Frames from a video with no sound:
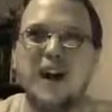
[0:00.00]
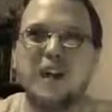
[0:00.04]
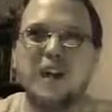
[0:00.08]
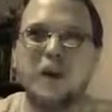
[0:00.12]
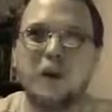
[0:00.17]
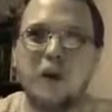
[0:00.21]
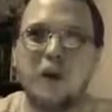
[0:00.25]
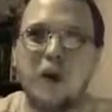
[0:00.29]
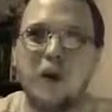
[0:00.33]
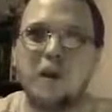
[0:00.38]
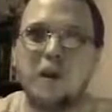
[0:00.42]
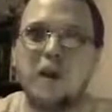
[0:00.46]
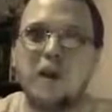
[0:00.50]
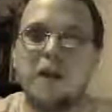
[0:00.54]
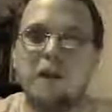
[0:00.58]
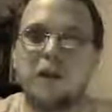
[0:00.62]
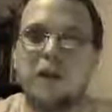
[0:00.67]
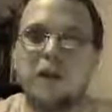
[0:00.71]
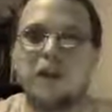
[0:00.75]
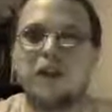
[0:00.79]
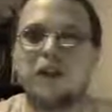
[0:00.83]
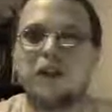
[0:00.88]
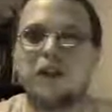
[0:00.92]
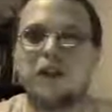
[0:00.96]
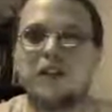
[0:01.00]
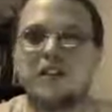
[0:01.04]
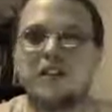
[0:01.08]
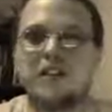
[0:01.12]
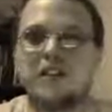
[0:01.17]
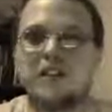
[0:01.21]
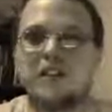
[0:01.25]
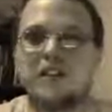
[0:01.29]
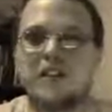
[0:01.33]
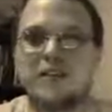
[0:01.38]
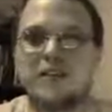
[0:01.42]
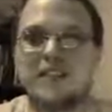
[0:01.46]
the Roman imperial
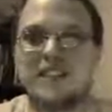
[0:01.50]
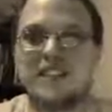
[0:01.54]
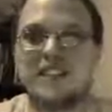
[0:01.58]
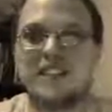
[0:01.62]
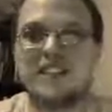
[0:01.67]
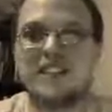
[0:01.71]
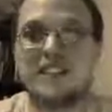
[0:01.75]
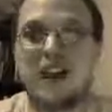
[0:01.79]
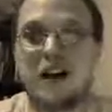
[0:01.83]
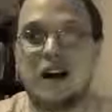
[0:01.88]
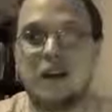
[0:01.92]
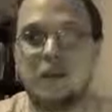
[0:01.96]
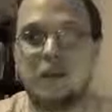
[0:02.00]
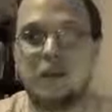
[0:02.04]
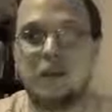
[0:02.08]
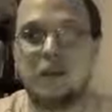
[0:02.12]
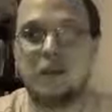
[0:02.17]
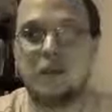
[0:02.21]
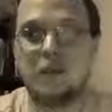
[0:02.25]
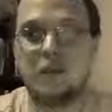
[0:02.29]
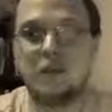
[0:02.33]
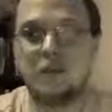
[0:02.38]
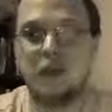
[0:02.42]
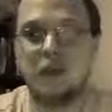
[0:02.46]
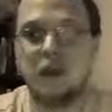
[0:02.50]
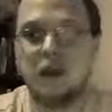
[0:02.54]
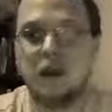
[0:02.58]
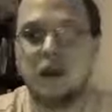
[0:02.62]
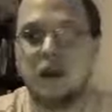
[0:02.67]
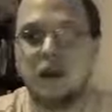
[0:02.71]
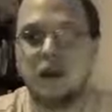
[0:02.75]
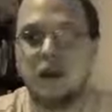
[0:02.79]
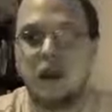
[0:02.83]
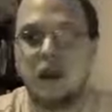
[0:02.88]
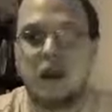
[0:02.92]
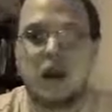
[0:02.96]
system itself.
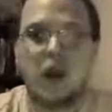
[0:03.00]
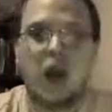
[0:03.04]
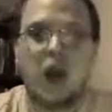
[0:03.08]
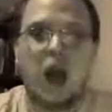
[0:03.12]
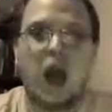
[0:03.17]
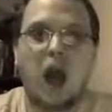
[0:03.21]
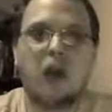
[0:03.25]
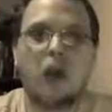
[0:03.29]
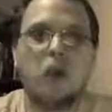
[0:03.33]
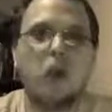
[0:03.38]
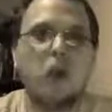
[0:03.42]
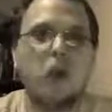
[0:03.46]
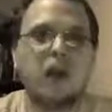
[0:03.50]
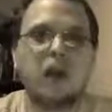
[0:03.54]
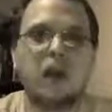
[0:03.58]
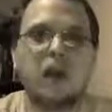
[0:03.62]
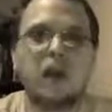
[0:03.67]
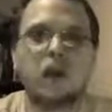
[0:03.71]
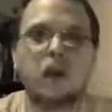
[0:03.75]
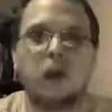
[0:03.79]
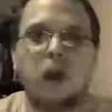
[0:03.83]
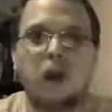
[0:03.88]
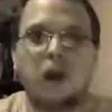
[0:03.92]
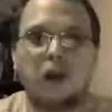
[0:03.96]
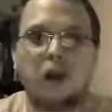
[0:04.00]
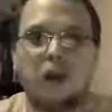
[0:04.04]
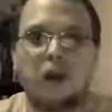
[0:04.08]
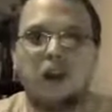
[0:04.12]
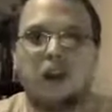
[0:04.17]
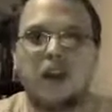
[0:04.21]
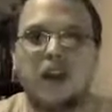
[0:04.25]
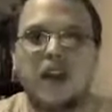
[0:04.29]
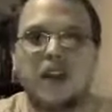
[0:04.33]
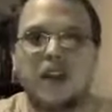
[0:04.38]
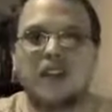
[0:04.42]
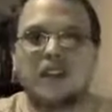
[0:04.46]
And one of the critical
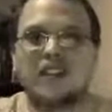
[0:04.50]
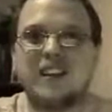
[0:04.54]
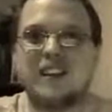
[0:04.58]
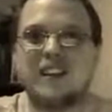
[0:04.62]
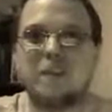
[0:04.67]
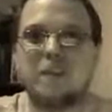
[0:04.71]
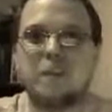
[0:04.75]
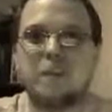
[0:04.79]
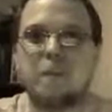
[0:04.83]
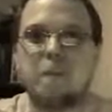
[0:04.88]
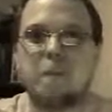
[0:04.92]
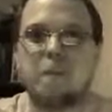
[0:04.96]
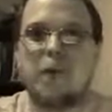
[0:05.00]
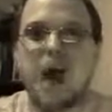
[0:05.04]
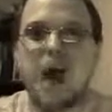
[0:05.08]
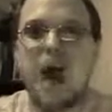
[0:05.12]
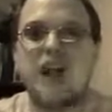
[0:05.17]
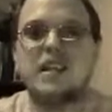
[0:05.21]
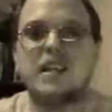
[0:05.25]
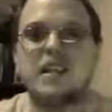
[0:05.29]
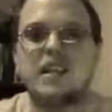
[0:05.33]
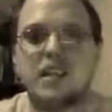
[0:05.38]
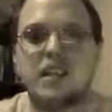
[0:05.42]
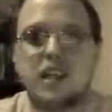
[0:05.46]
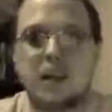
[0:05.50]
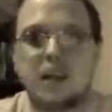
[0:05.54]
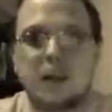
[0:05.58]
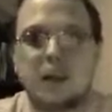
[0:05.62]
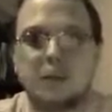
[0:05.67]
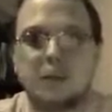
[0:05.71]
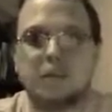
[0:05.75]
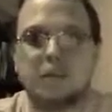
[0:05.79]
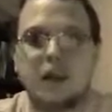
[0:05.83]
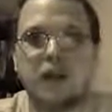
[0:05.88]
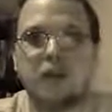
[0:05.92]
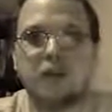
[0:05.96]
things to keep in mind
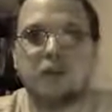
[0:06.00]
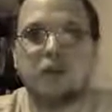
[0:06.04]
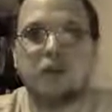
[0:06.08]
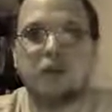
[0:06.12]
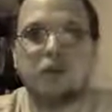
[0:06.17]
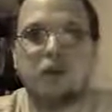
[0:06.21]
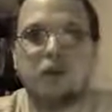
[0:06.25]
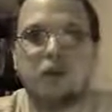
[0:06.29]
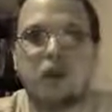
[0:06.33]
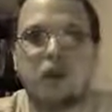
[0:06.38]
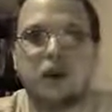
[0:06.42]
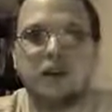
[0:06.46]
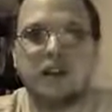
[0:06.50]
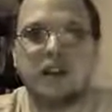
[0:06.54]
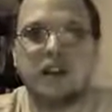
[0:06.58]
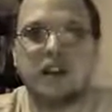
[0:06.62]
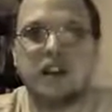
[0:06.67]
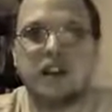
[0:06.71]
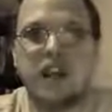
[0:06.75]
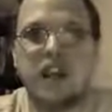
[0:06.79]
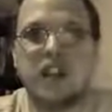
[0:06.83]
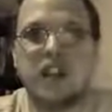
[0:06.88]
here is, of course, in the